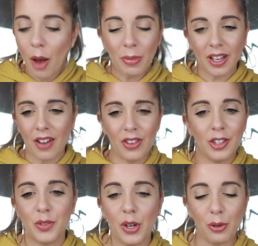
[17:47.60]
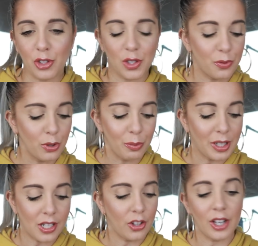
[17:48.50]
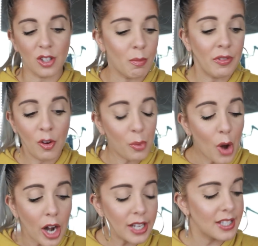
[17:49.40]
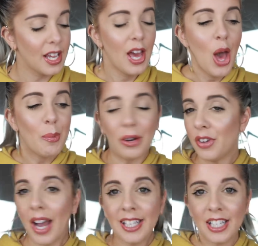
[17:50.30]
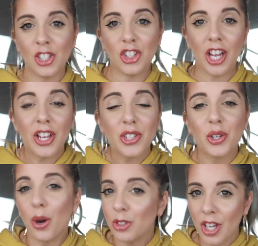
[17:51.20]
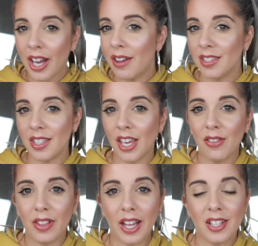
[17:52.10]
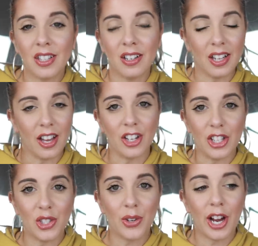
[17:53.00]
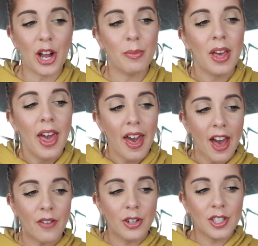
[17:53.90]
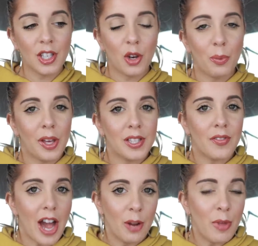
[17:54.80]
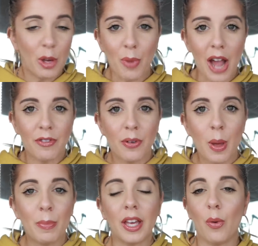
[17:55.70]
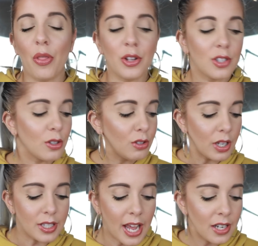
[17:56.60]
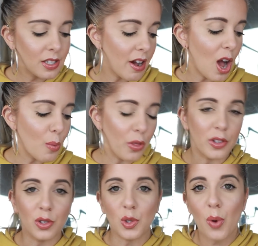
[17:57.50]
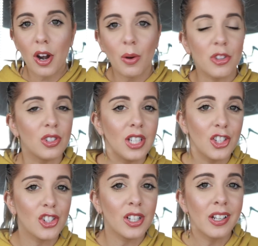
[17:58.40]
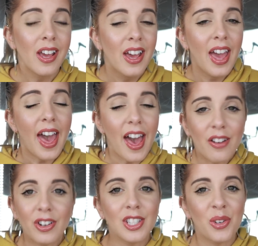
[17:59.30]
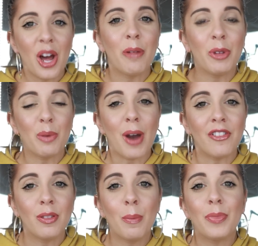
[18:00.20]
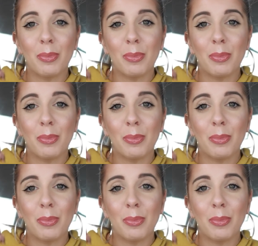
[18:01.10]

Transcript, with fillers: oh my God, I feel like this video is just full of me telling you guys all my favorite products. But if you guys get a chance, go check out Save Lands on, on Instagram. Every single piece of item that you buy for them, like whether it's a, a tank top, whether it's a sweater, whether it's a t-shirt, every single item that you buy from them, they